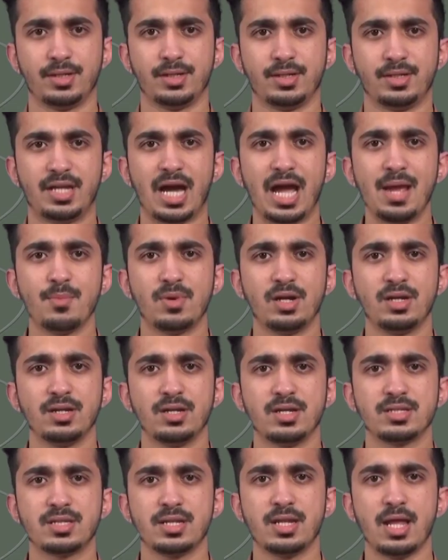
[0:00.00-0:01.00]
Diamond
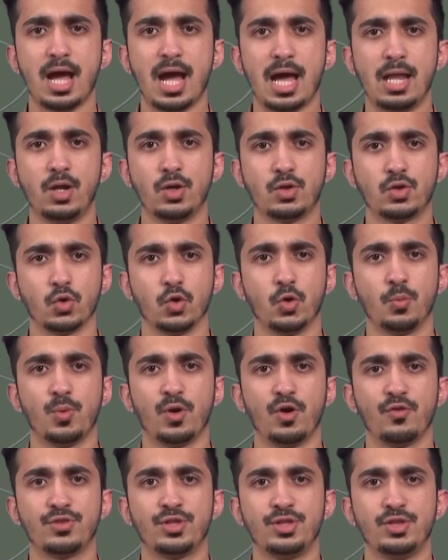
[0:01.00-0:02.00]
is an allotrope
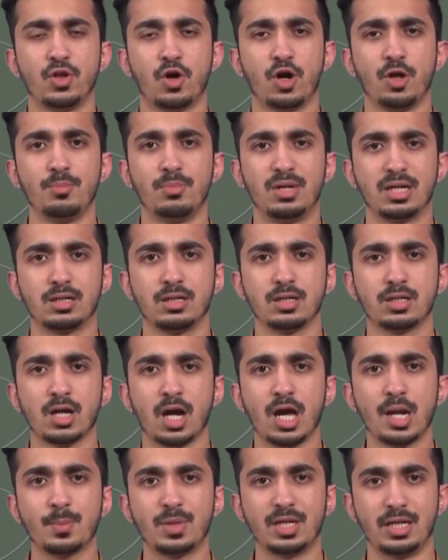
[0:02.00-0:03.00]
of the non-metal
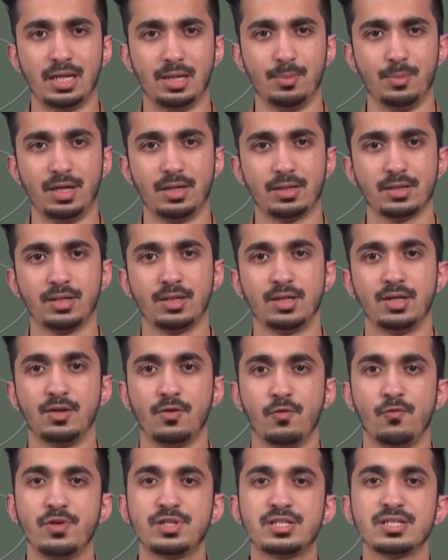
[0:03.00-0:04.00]
carbon element,
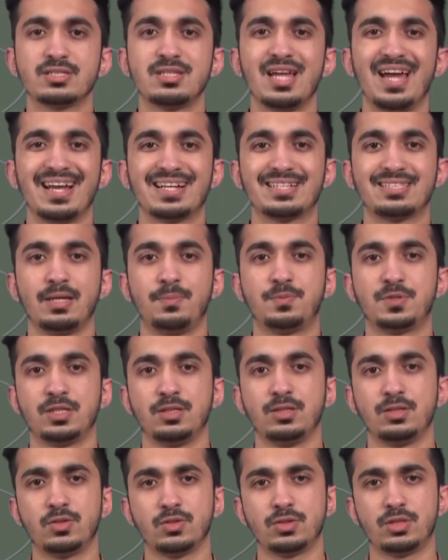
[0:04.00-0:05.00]
which is the
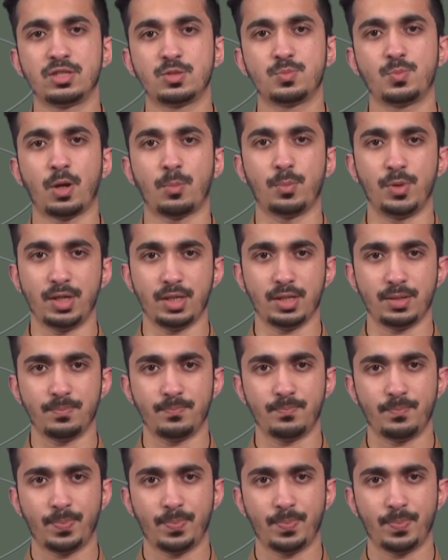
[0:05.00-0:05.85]
exception to this property.